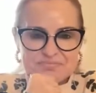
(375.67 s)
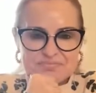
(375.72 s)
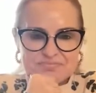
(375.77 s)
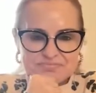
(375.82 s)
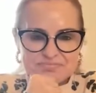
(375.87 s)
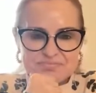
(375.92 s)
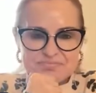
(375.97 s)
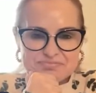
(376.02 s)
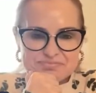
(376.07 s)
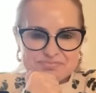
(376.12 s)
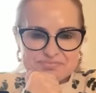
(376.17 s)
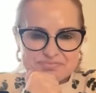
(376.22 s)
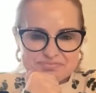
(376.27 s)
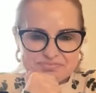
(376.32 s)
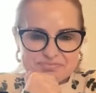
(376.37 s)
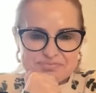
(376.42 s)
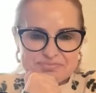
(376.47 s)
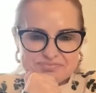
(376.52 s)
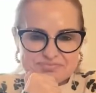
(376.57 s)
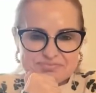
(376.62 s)

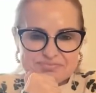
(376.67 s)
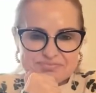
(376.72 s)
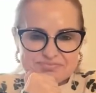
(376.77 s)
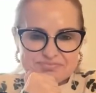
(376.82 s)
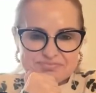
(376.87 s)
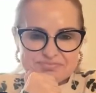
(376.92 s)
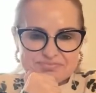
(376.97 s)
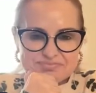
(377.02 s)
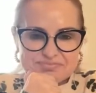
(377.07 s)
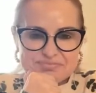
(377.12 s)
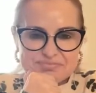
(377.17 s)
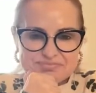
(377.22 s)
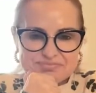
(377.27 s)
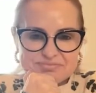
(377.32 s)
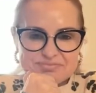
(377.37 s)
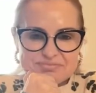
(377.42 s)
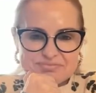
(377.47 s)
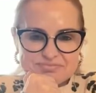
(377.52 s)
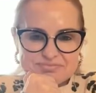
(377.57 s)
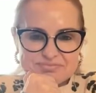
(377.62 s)

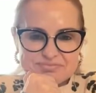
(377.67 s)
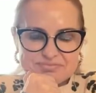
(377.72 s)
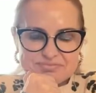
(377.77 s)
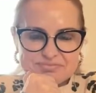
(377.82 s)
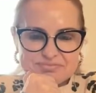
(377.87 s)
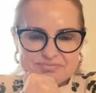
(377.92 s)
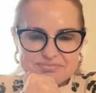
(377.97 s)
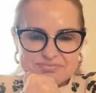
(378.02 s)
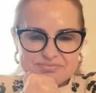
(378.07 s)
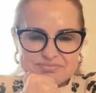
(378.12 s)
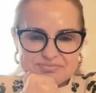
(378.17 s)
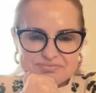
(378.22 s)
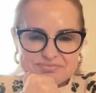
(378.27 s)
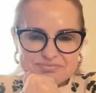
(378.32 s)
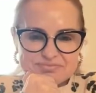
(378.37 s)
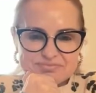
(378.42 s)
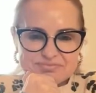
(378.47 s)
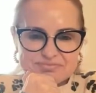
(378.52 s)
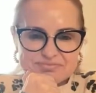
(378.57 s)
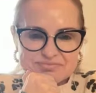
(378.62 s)

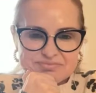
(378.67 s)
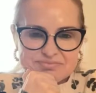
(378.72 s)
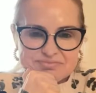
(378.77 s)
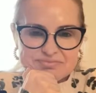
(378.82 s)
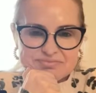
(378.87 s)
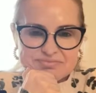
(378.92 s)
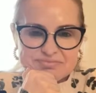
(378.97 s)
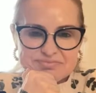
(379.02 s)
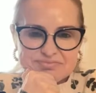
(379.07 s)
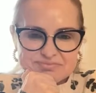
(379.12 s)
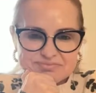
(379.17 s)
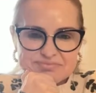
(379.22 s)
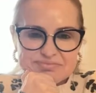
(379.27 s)
No words are spoken by the person on screen.